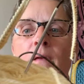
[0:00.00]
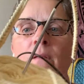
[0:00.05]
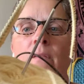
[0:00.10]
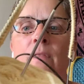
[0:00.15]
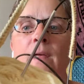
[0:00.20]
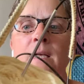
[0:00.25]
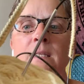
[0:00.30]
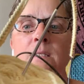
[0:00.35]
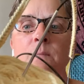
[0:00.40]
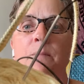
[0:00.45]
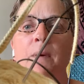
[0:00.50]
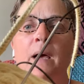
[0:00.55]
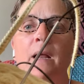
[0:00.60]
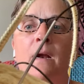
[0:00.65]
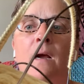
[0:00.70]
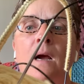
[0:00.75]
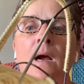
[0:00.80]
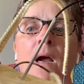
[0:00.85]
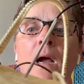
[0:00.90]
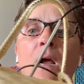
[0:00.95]
that's
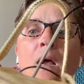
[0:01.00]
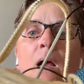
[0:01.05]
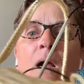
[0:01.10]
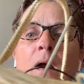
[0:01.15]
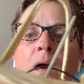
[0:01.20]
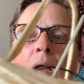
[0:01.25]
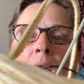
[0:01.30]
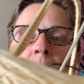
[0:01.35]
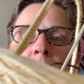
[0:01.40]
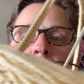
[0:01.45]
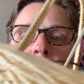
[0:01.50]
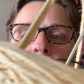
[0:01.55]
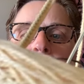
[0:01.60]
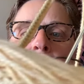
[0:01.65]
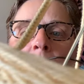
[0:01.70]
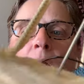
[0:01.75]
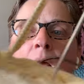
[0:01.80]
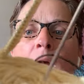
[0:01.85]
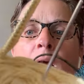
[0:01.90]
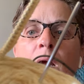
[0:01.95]
better.
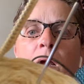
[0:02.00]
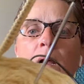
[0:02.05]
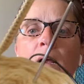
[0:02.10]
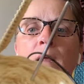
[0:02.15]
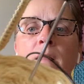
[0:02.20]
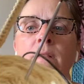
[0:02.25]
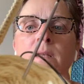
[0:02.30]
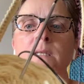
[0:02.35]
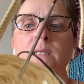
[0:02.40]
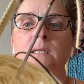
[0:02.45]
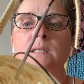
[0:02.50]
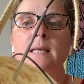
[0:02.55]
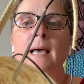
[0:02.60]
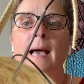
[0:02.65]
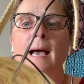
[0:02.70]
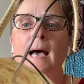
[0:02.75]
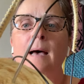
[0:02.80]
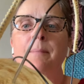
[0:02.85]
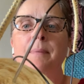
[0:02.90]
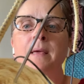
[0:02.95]
This is the
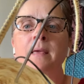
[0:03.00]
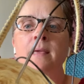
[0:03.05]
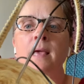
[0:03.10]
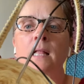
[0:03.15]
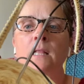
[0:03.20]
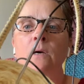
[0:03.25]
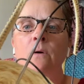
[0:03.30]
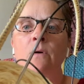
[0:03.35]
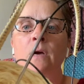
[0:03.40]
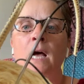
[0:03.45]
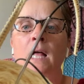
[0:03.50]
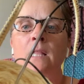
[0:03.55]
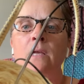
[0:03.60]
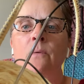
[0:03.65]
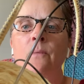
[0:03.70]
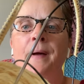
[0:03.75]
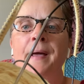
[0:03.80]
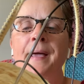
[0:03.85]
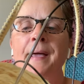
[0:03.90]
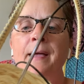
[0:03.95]
happy yellow
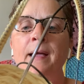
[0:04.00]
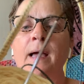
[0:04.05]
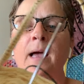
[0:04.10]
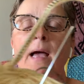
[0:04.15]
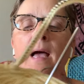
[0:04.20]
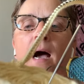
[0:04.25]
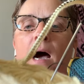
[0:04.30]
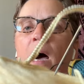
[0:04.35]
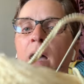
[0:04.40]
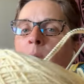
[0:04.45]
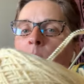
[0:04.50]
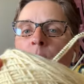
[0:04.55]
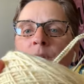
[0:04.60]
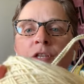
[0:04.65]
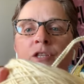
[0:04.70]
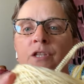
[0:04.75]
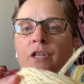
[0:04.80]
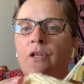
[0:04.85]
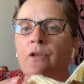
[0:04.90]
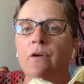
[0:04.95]
colorway. I
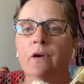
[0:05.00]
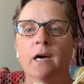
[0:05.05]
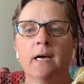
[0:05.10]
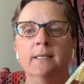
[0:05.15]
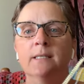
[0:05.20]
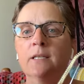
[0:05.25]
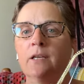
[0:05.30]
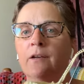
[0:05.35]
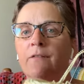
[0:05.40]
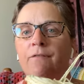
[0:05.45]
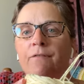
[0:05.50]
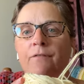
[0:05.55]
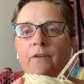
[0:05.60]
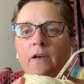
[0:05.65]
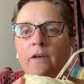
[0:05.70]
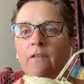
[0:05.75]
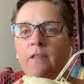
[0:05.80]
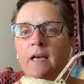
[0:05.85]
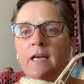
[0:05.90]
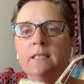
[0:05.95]
wish that you guys could
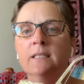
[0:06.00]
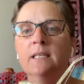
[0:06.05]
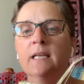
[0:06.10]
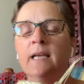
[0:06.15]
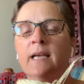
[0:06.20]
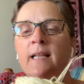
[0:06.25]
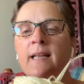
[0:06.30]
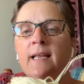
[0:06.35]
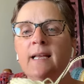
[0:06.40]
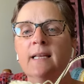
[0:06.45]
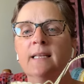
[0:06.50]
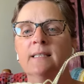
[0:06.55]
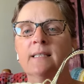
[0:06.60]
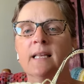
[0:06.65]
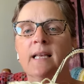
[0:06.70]
feel this. It is